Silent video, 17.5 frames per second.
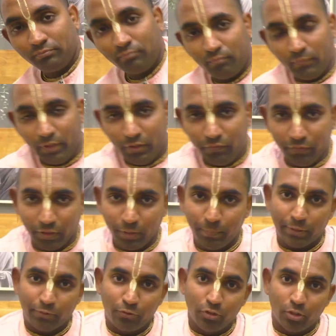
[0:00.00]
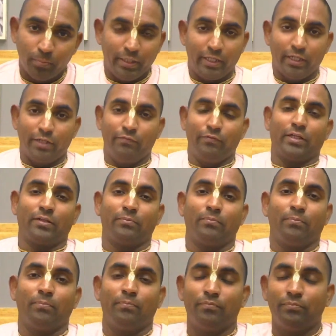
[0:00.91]
Very peculiar behavior.
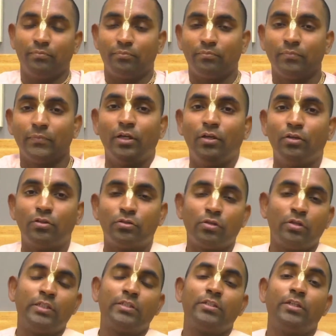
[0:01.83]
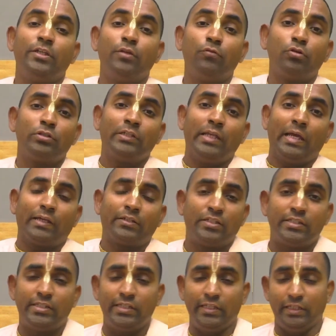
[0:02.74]
So this is devotion,
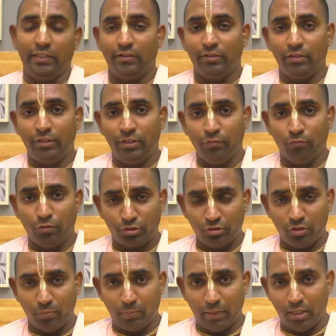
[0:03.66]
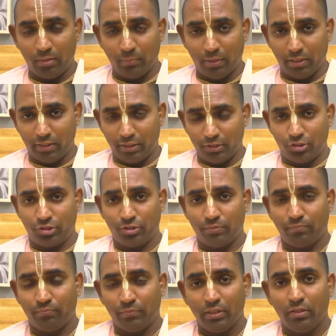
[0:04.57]
ecstasy, devotion of Prahlad Maharaj.
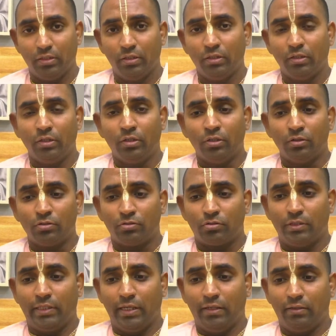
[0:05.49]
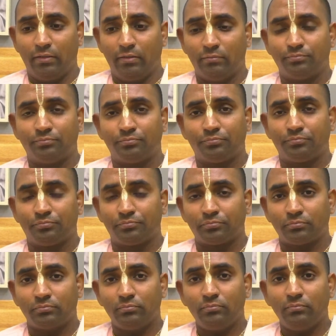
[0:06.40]
So then
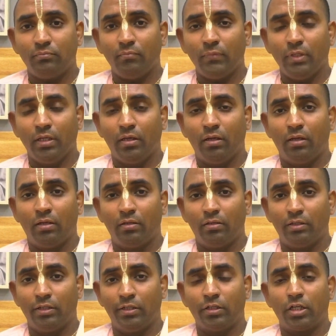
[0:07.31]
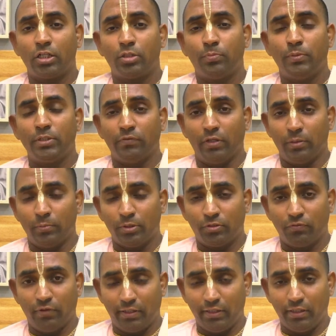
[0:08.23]
Hiranyakashipu is very much
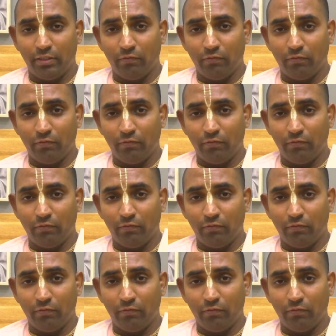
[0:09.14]
worried.